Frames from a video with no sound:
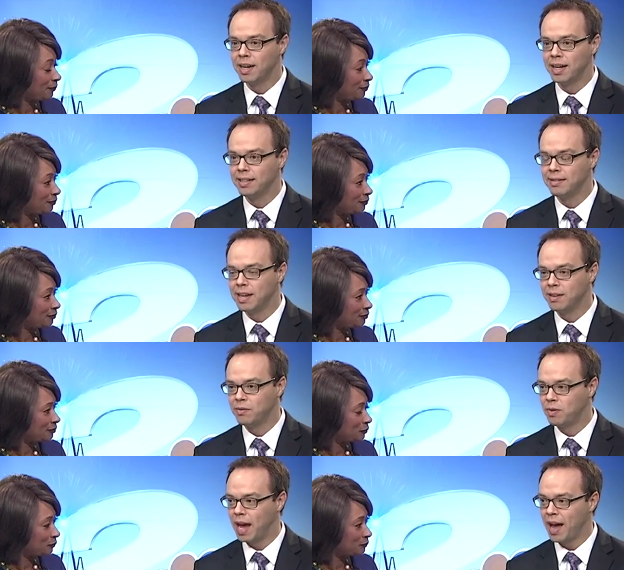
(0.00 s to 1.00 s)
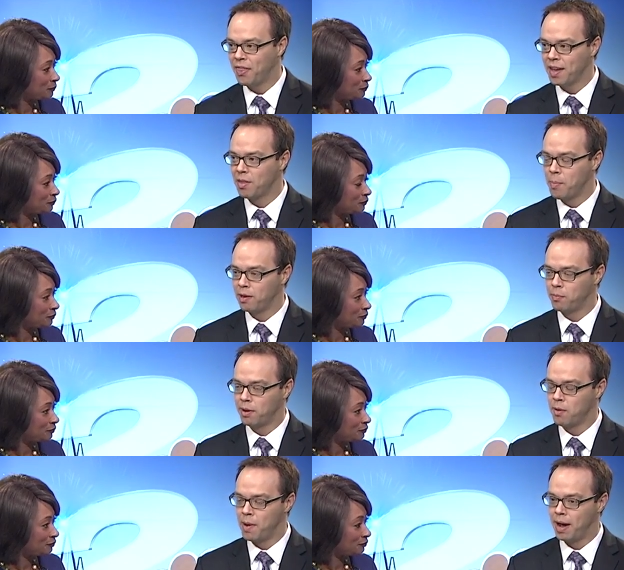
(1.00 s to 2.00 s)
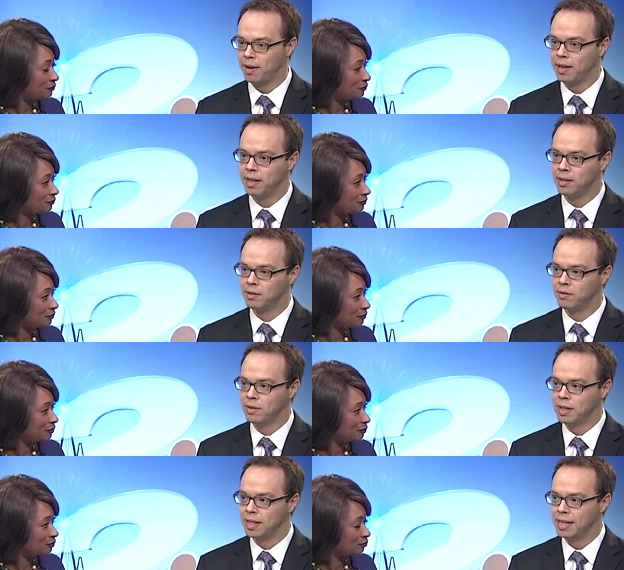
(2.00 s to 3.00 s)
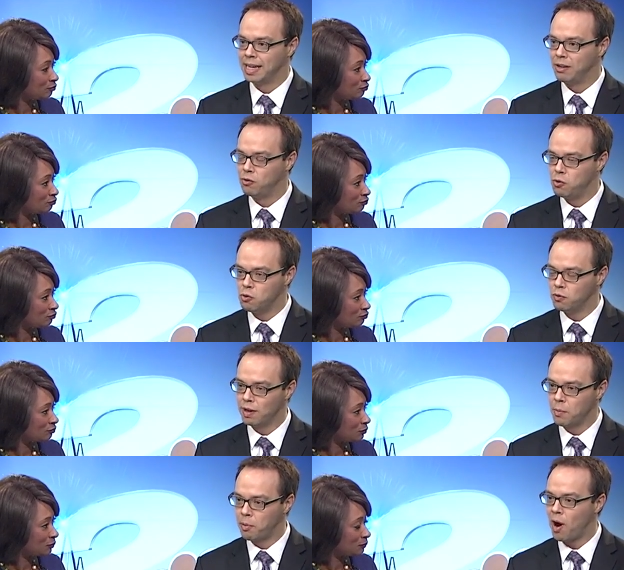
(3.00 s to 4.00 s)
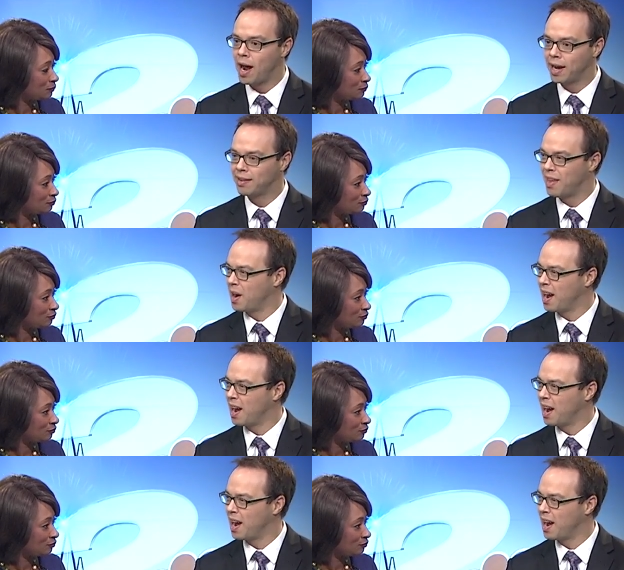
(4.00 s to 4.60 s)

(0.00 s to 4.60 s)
Speaker 1: Uh, it, it. I think the best part about it is he's using product that